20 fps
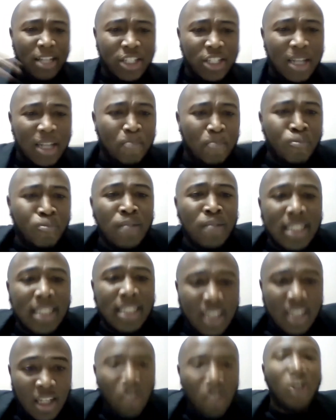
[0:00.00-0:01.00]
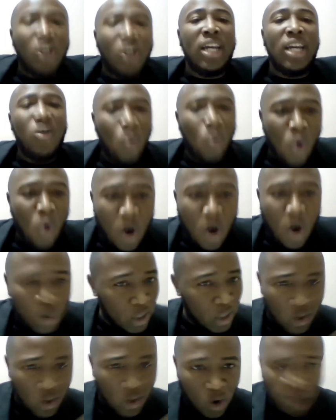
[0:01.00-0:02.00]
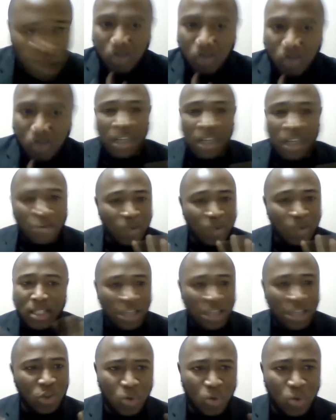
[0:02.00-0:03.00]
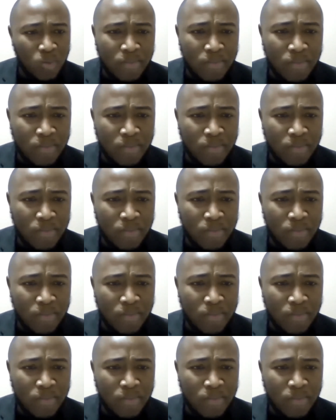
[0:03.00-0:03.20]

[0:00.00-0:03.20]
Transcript: just a pretty looking walk with God would not would not do.